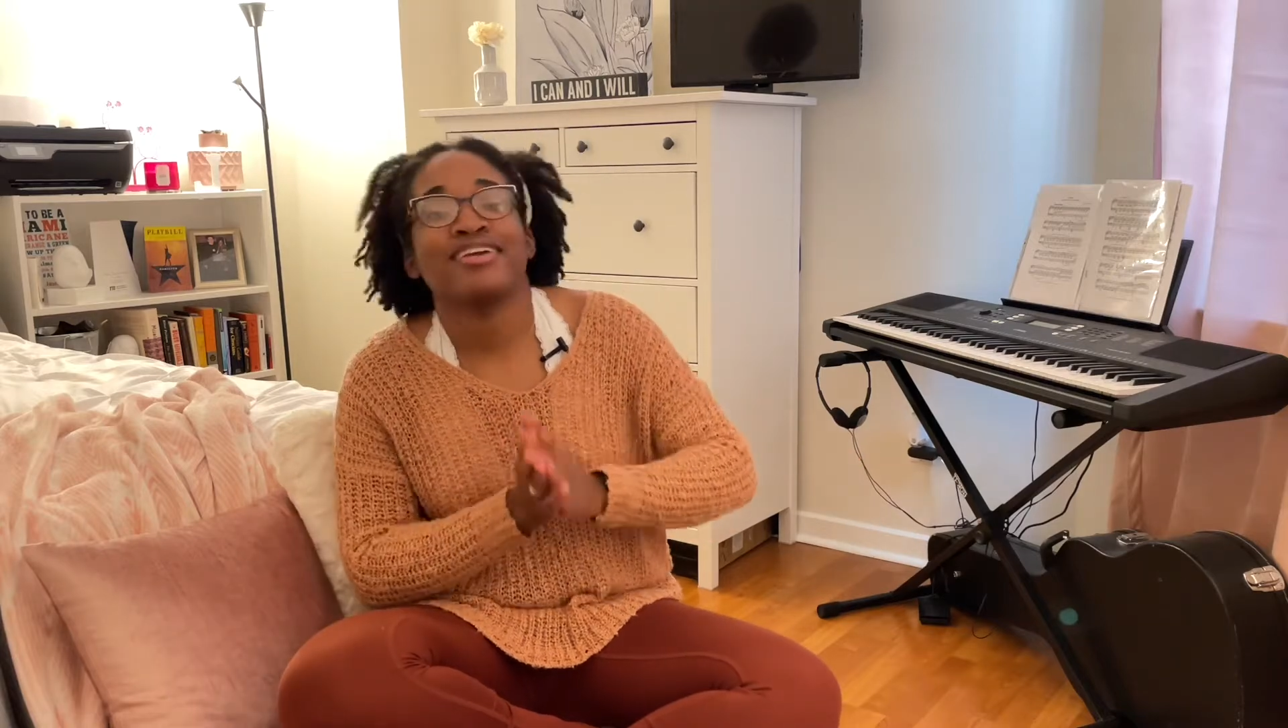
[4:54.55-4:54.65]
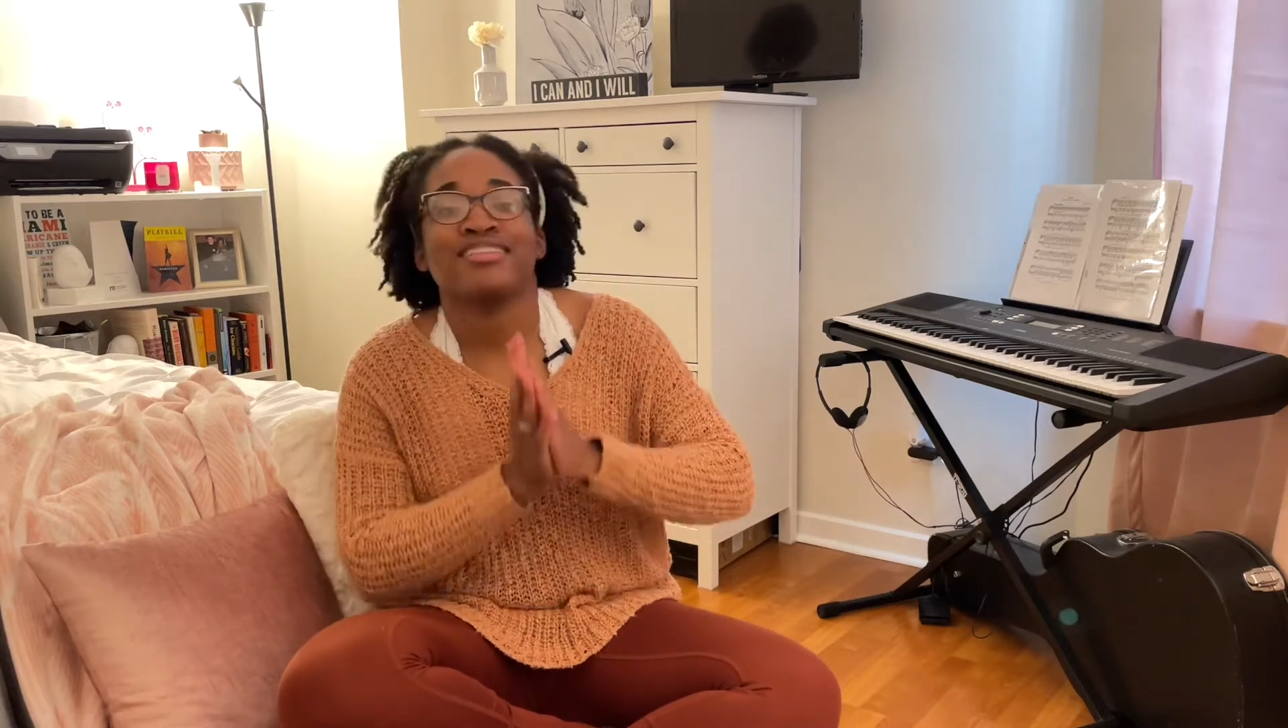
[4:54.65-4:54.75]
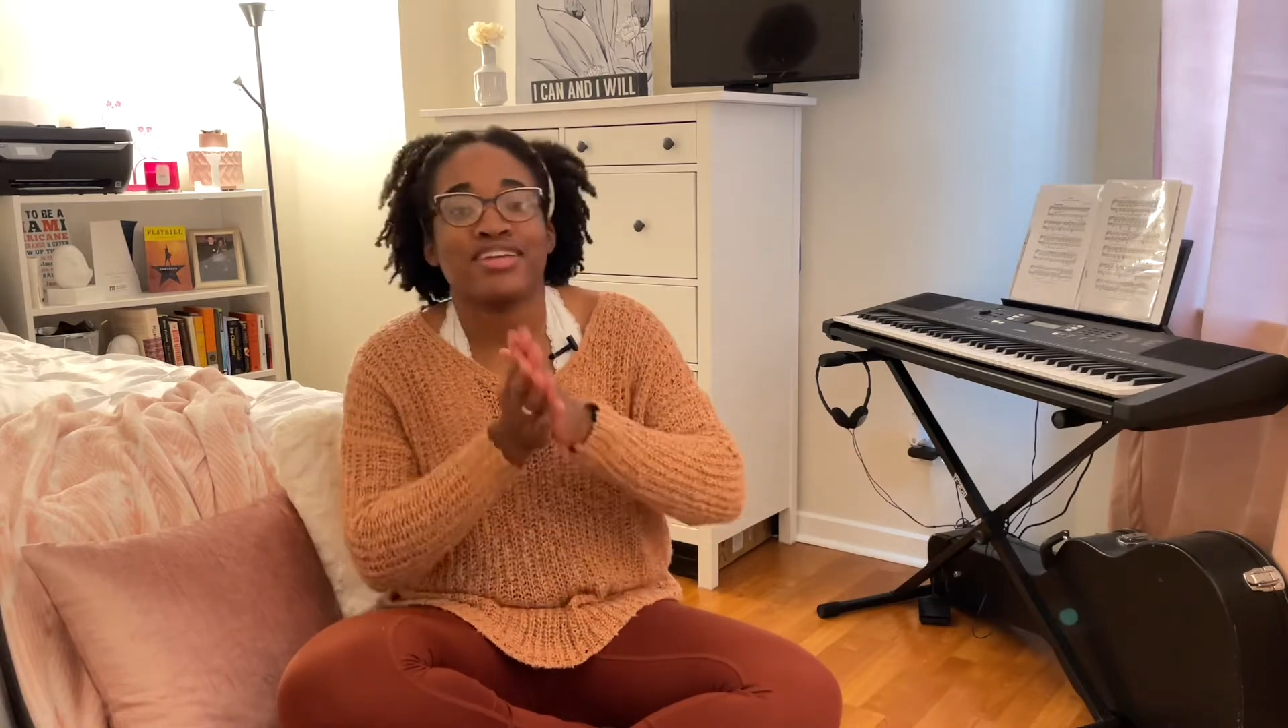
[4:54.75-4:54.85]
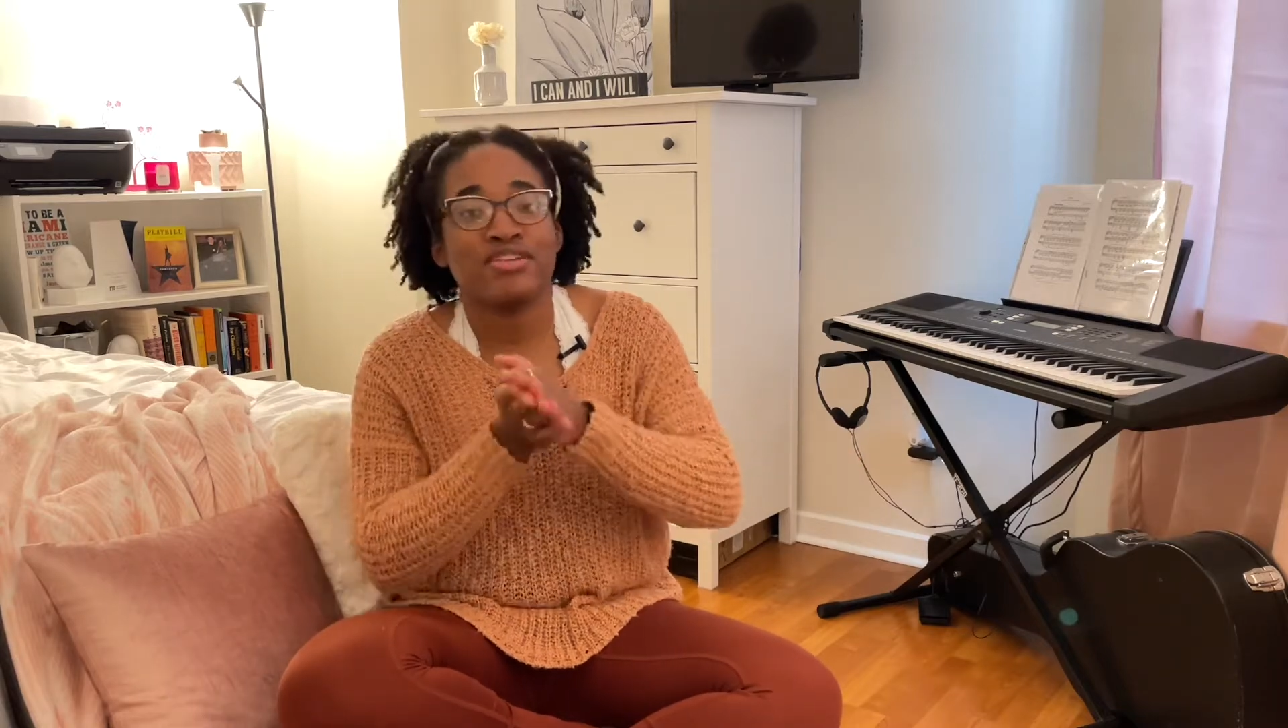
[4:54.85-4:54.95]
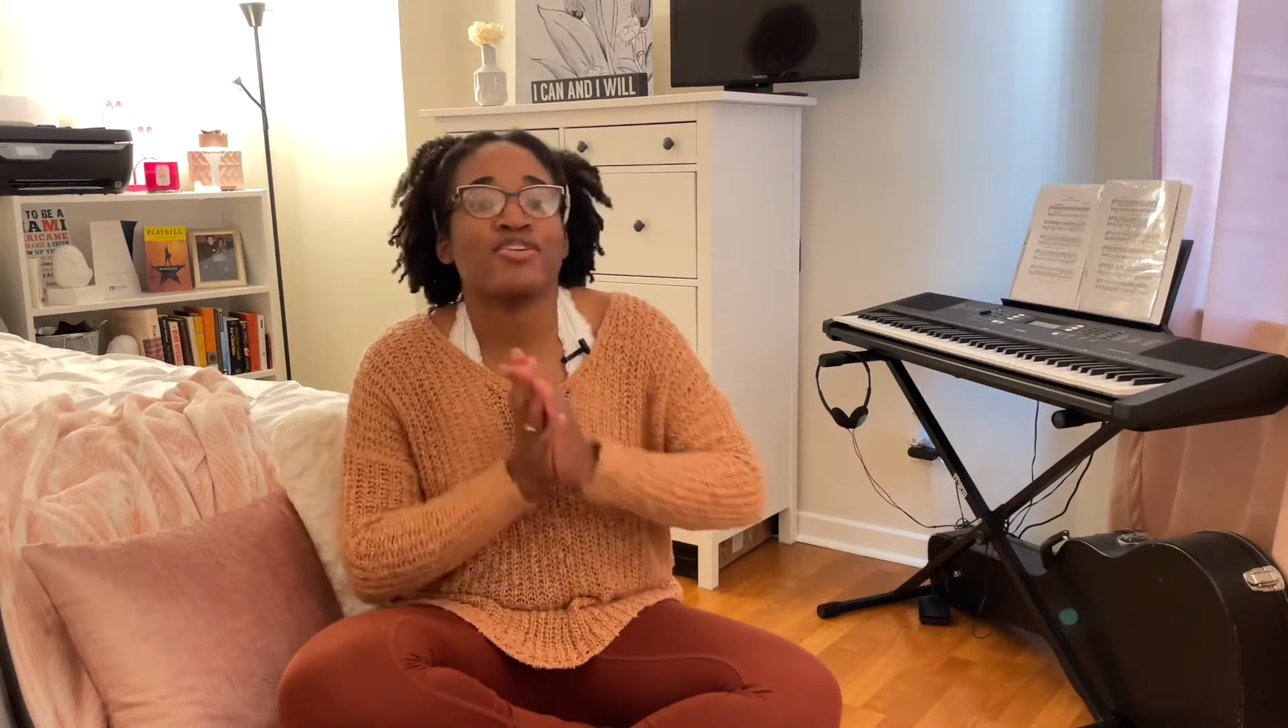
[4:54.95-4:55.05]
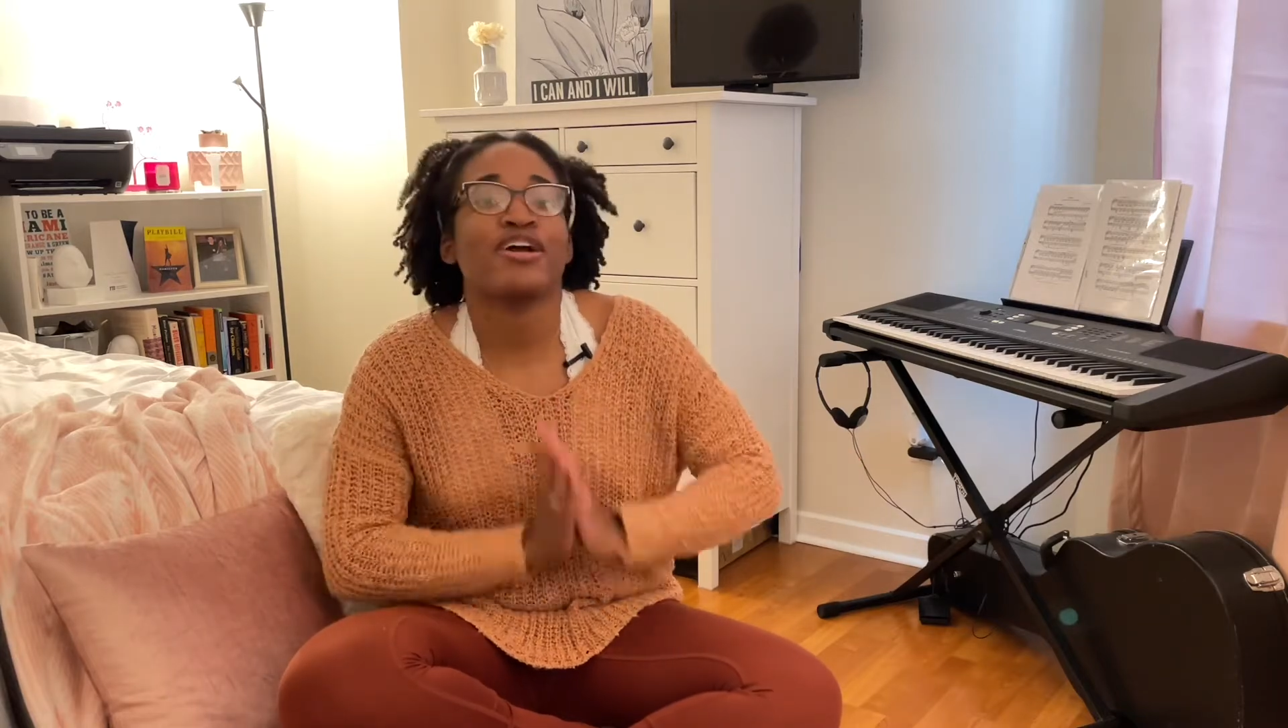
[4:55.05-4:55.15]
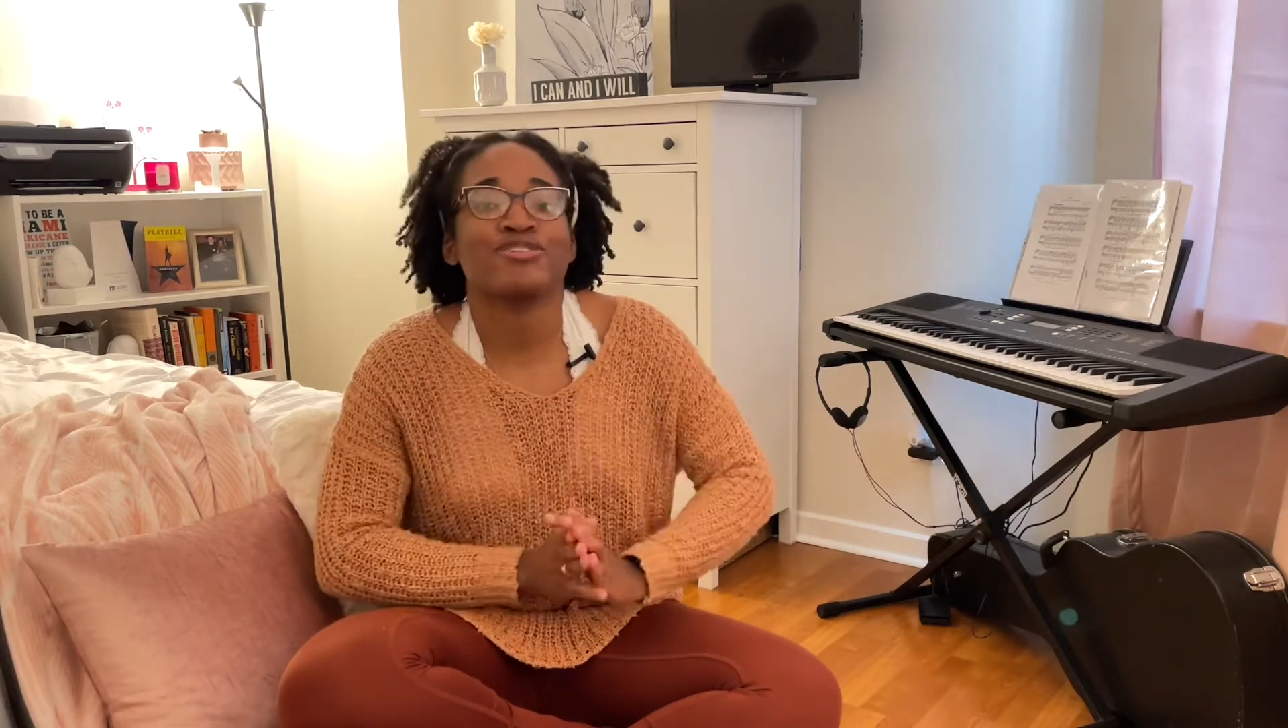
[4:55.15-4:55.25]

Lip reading: then you've got